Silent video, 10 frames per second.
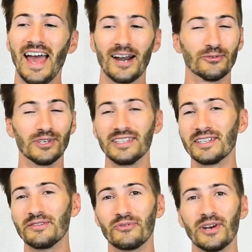and a really
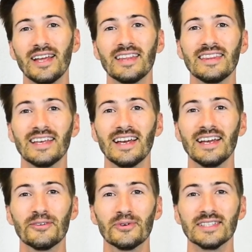good friend
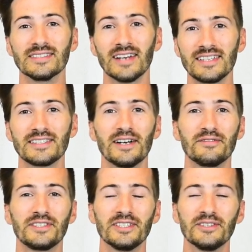that was nice
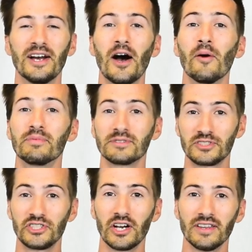enough to help
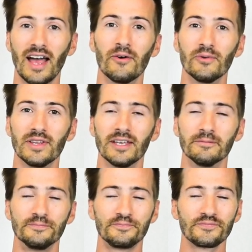share that with him.